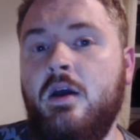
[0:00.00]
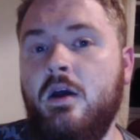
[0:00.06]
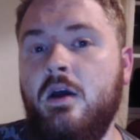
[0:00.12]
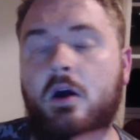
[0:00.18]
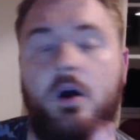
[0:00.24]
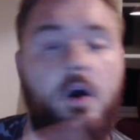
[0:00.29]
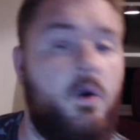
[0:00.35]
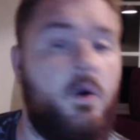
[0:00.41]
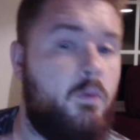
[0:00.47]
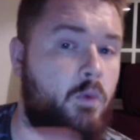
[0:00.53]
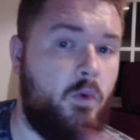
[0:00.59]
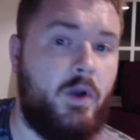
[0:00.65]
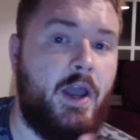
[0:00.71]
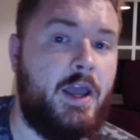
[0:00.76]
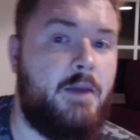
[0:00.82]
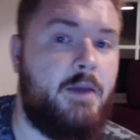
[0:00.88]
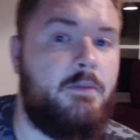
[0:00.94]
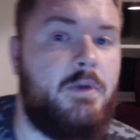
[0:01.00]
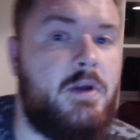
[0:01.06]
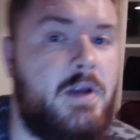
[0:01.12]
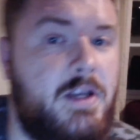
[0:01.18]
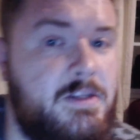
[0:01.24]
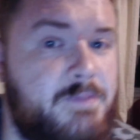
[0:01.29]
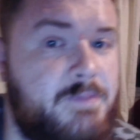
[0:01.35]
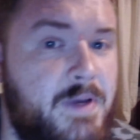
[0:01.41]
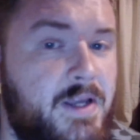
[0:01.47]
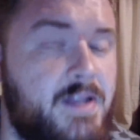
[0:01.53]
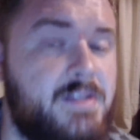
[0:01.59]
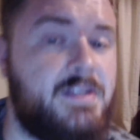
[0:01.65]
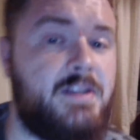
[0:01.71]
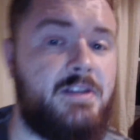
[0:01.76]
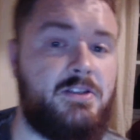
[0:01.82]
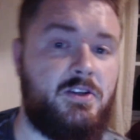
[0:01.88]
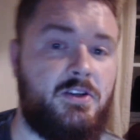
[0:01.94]
her war game has been
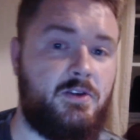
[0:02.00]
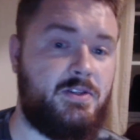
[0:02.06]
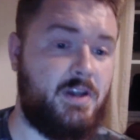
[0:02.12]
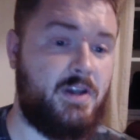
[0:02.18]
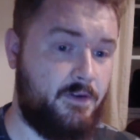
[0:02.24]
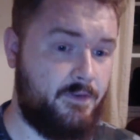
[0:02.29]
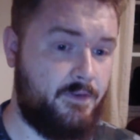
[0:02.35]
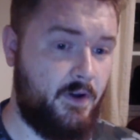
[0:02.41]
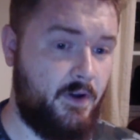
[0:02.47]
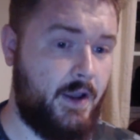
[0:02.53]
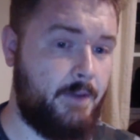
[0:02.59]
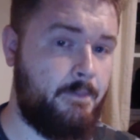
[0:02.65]
considered so terrifying.